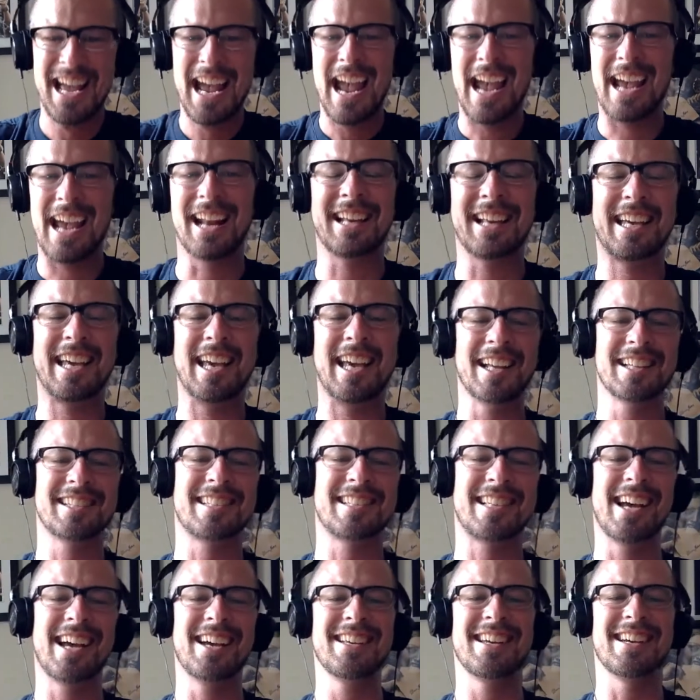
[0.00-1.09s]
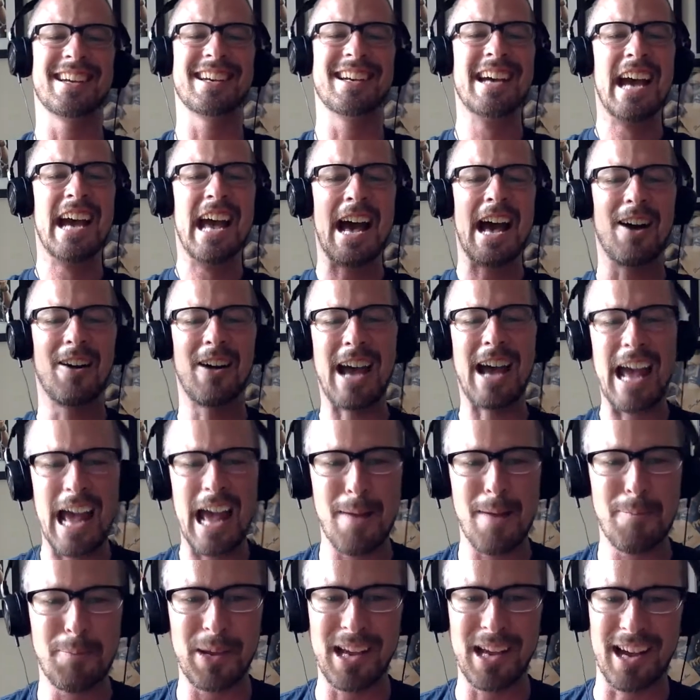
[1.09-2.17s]
And I can't tell you how
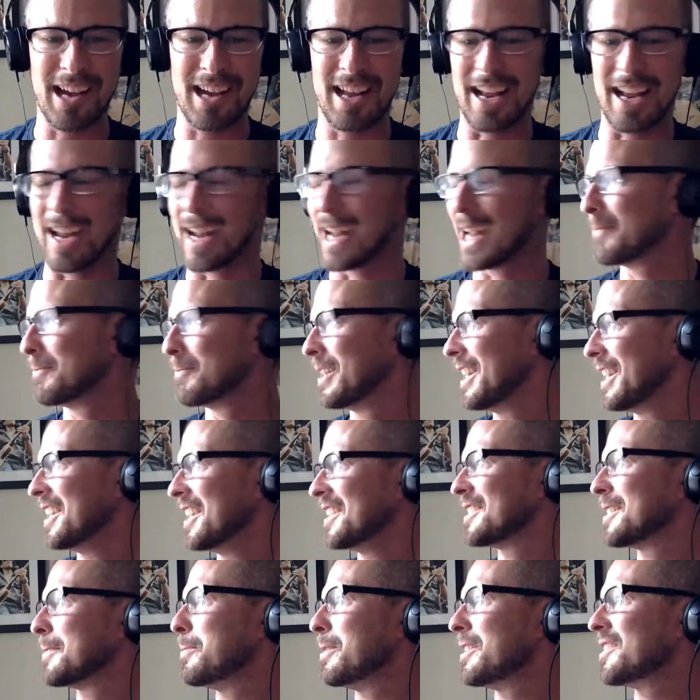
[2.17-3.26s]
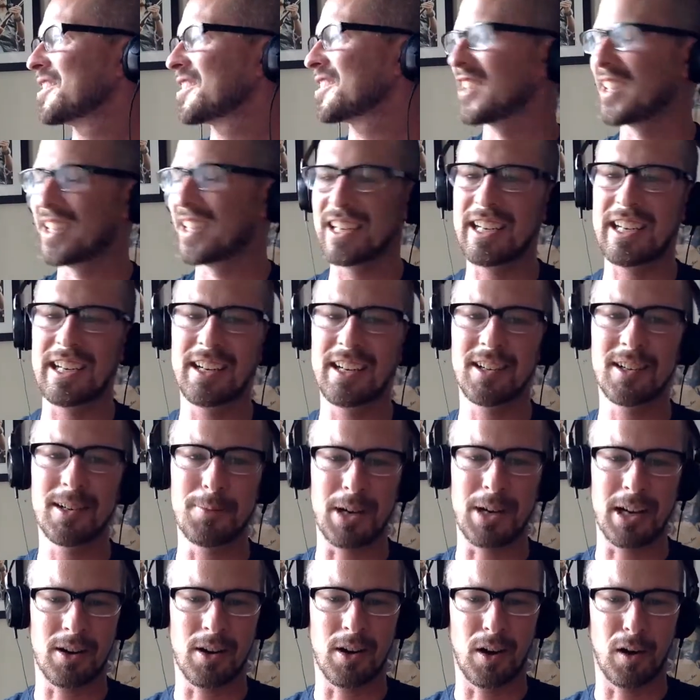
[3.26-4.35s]
happy I am to be sitting here in
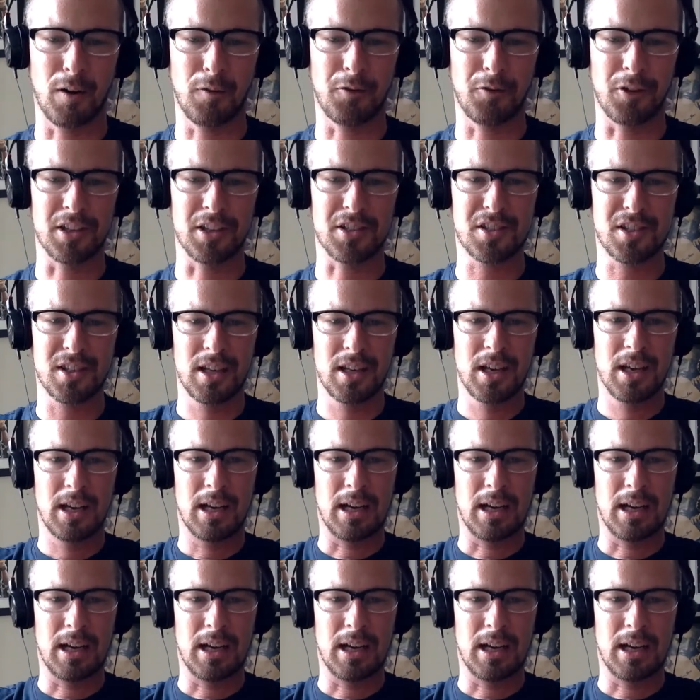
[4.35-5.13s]
my office.